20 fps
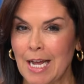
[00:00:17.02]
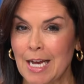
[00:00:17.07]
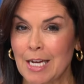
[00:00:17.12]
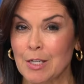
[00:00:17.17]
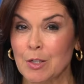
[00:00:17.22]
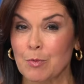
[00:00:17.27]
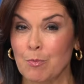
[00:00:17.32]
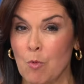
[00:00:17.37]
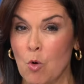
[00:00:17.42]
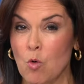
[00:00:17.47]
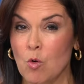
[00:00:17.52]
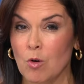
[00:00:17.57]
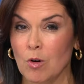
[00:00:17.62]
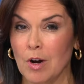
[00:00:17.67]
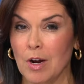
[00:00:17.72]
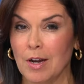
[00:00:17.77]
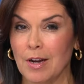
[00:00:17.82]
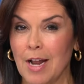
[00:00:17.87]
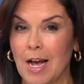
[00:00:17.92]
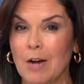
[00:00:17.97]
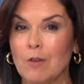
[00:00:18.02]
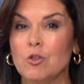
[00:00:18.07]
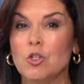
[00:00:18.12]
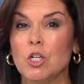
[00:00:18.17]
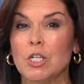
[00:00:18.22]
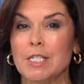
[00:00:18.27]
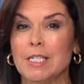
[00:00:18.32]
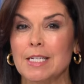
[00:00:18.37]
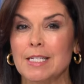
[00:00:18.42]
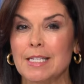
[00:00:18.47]
has more on how
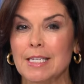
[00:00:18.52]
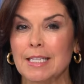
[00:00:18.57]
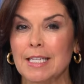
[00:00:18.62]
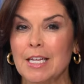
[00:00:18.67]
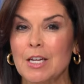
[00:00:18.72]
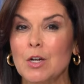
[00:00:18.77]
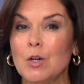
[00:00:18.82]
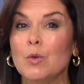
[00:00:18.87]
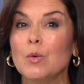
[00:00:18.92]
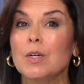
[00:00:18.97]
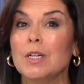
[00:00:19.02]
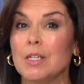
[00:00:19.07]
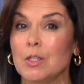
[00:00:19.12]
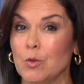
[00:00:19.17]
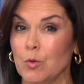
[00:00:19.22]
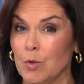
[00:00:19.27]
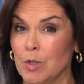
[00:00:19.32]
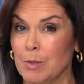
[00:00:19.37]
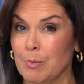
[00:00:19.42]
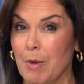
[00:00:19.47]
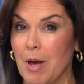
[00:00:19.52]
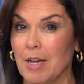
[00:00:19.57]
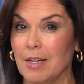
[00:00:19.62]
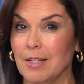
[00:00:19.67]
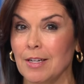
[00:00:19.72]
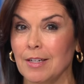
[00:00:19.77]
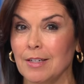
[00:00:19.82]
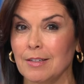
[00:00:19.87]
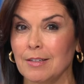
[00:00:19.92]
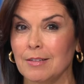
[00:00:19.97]
Justice Alito is
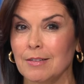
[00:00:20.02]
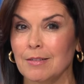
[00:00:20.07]
responding.